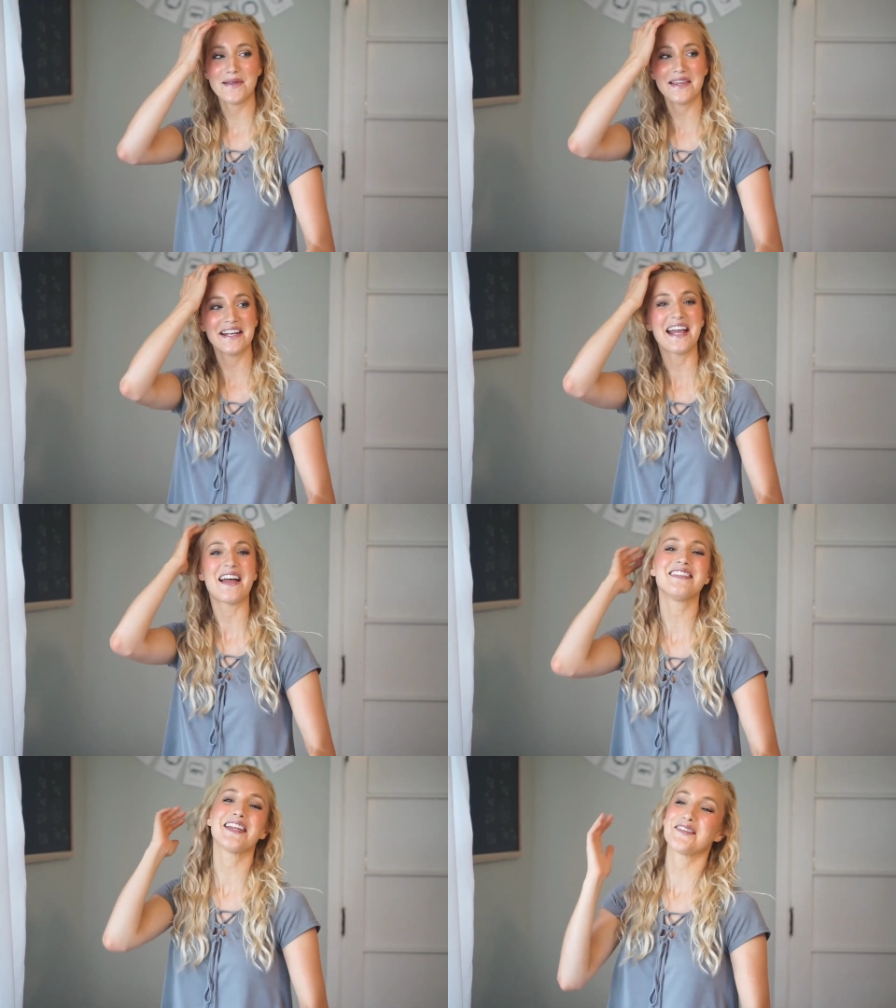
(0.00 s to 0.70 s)
but
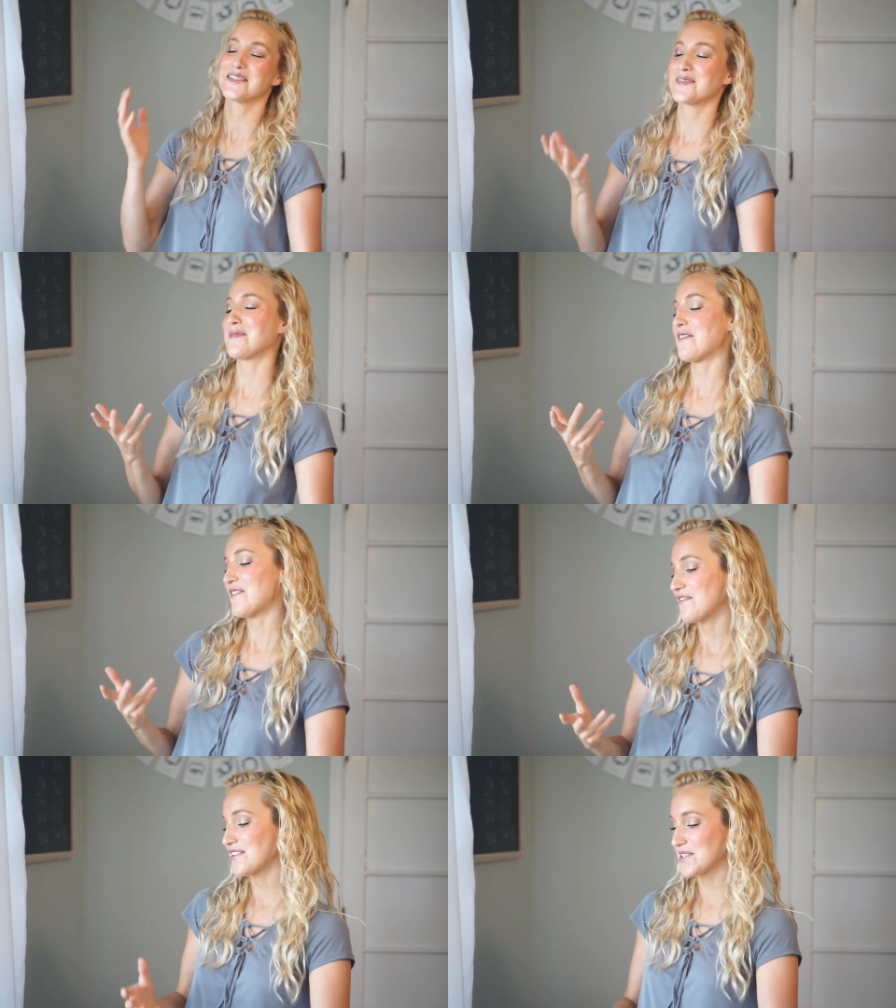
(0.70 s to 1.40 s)
again, they were some of
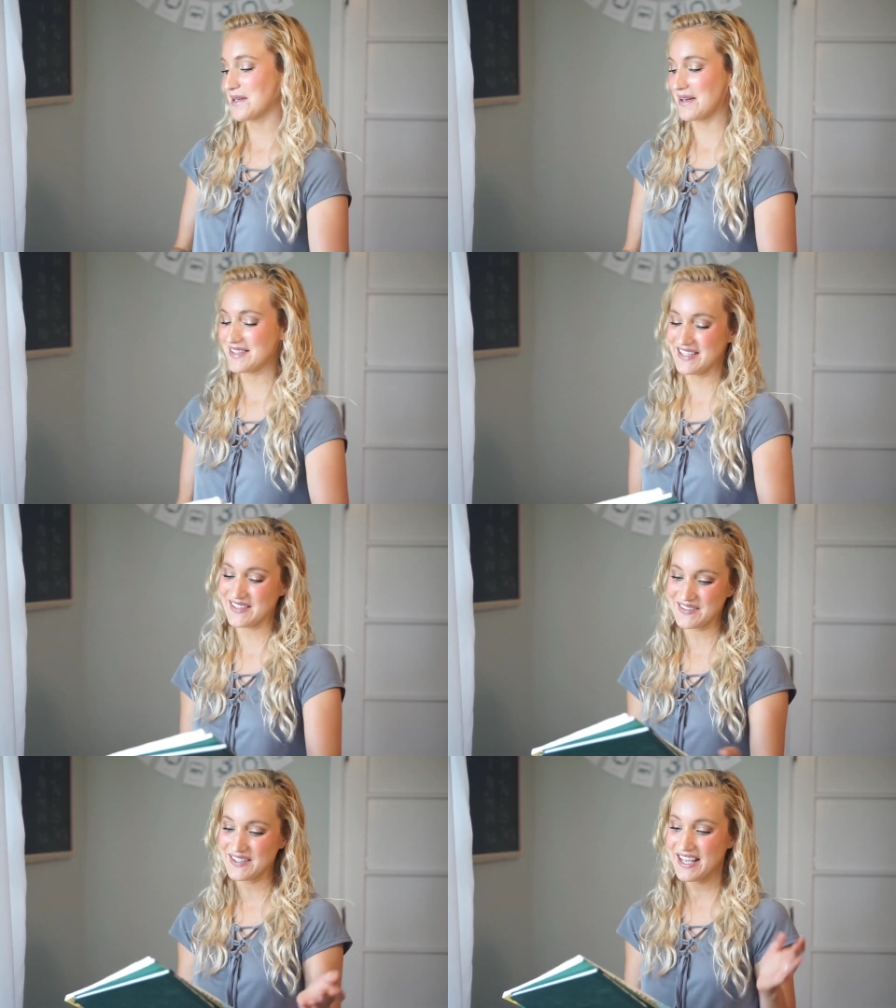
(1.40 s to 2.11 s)
my favorites when I was
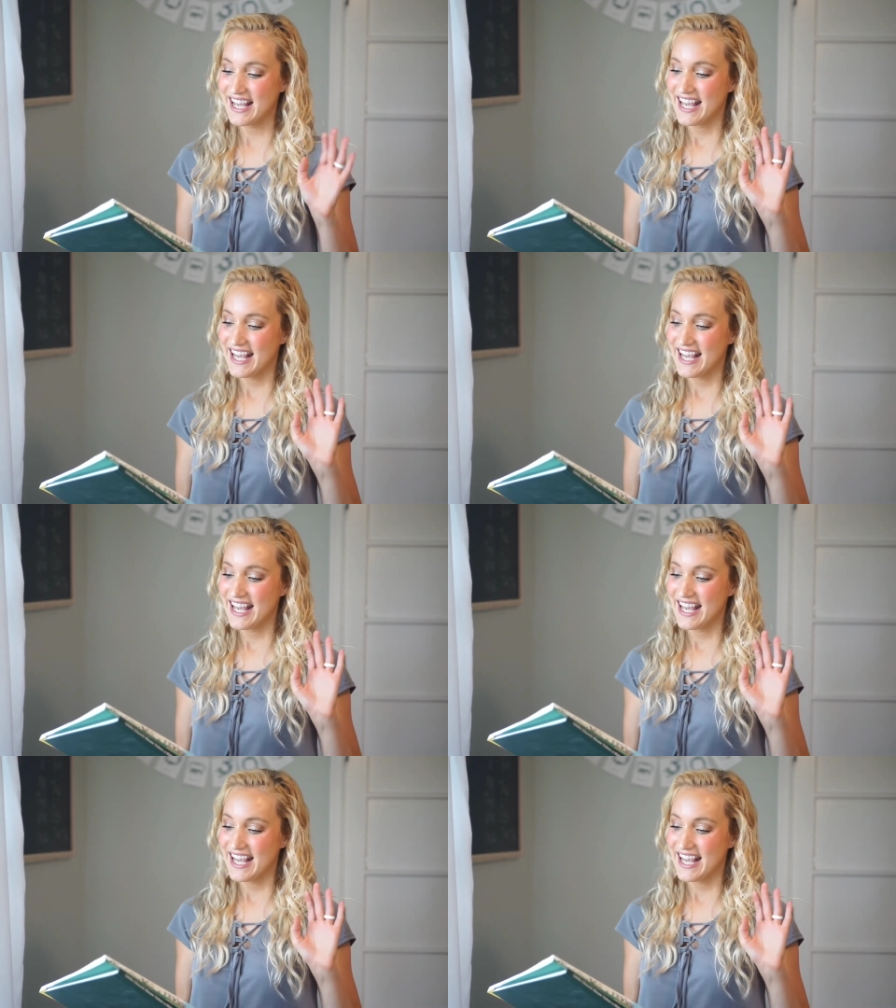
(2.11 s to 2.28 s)
little,